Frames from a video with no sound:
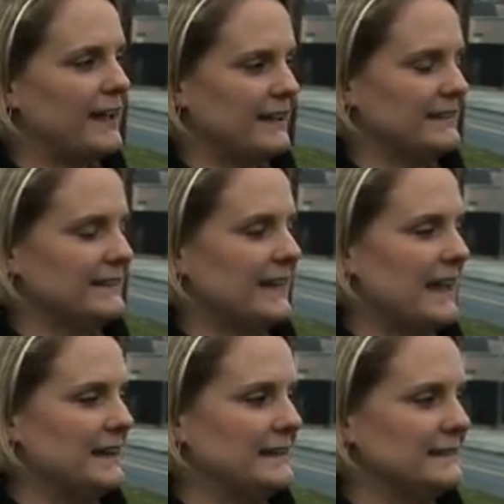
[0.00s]

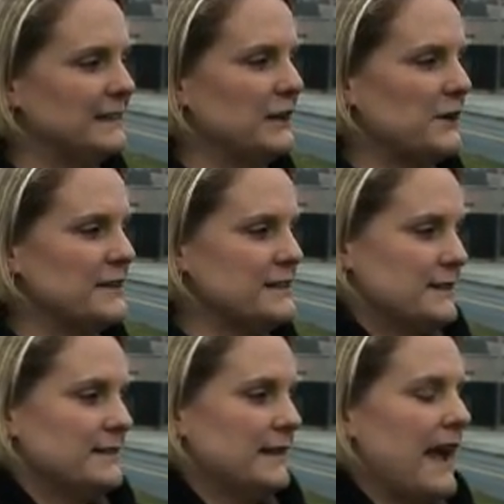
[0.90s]
And you know, it's